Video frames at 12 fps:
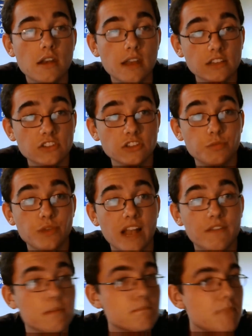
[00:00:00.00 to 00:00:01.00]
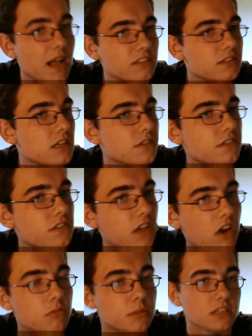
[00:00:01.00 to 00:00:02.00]
Next up we have the Master of
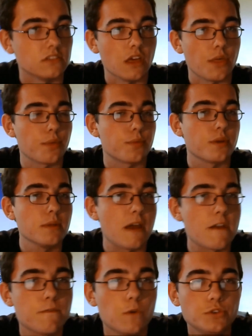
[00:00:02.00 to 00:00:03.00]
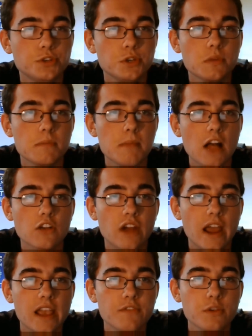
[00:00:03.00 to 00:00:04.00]
Ceremonies, a 3 mana 4/2 with
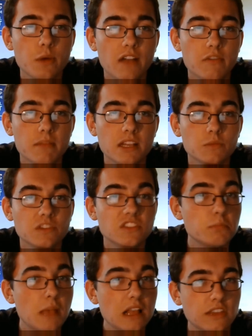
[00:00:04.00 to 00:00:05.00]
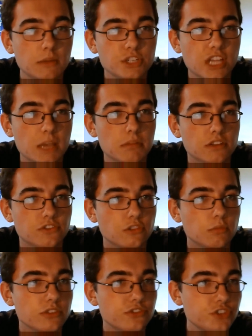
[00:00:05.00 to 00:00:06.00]
Battlecry. If you have a minion with spell damage, gain
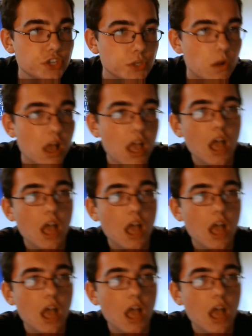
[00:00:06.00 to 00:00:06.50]
+2/+2.